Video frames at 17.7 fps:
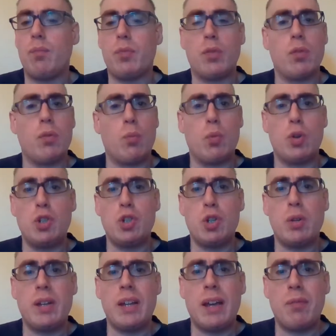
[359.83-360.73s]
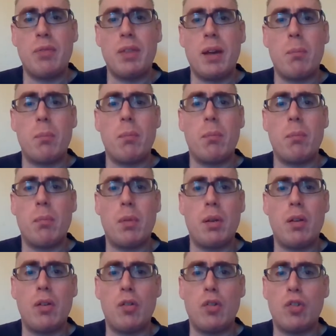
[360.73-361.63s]
Would you give them
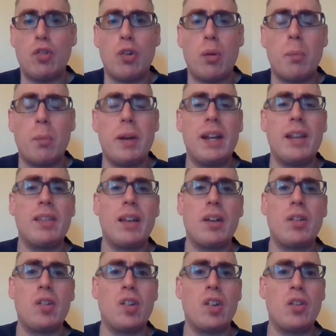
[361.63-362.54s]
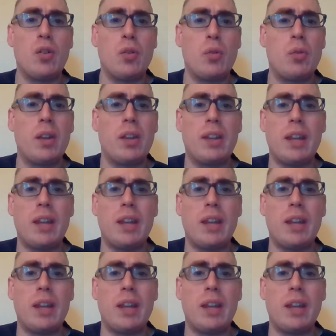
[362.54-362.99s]
so many things to do that they'd